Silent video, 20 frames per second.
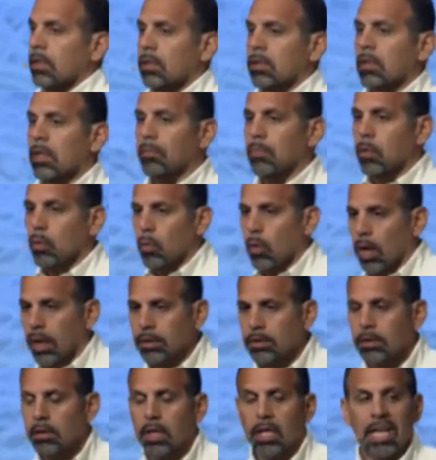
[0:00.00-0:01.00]
Number
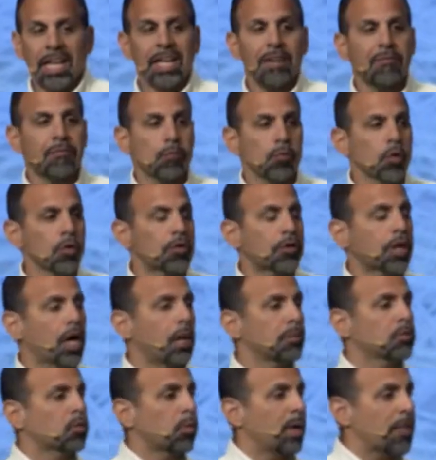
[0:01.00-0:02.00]
one, if Ruth
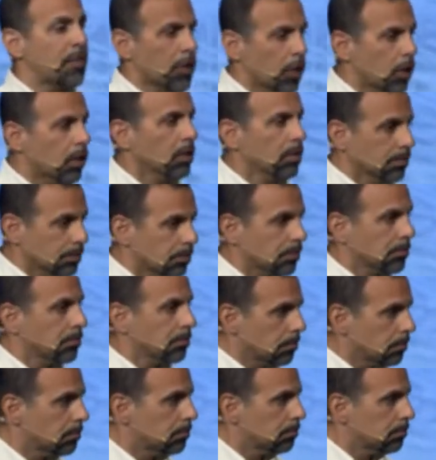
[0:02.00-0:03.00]
comes with her,
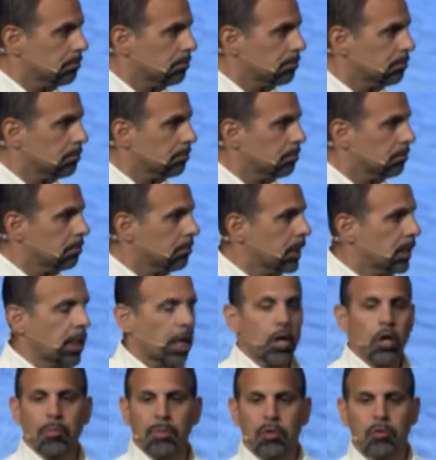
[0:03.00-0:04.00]

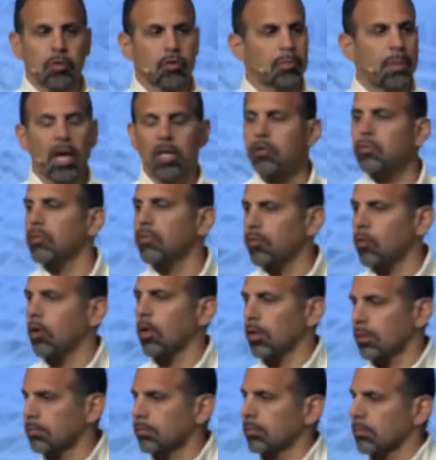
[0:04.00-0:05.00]
Naomi's responsible for her.